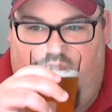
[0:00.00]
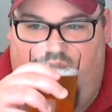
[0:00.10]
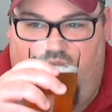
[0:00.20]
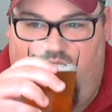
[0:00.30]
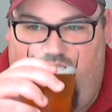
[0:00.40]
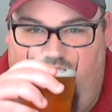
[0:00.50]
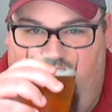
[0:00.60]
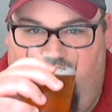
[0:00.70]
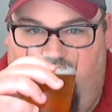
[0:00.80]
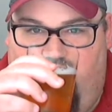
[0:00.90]

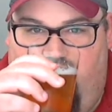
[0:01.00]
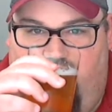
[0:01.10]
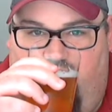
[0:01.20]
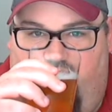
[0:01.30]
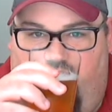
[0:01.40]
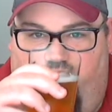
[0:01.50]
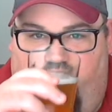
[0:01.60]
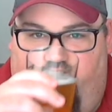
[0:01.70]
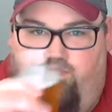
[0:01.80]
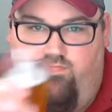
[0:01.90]

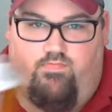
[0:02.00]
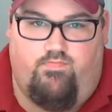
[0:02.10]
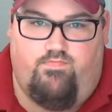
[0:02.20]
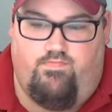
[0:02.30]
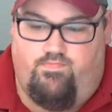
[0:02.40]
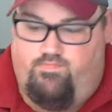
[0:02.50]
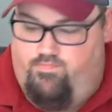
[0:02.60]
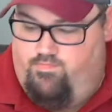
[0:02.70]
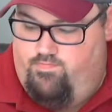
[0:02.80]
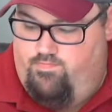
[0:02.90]

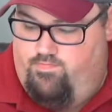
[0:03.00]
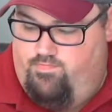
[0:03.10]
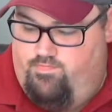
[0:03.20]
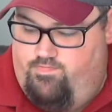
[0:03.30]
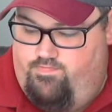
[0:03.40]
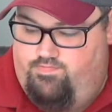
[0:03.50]
(no one is talking)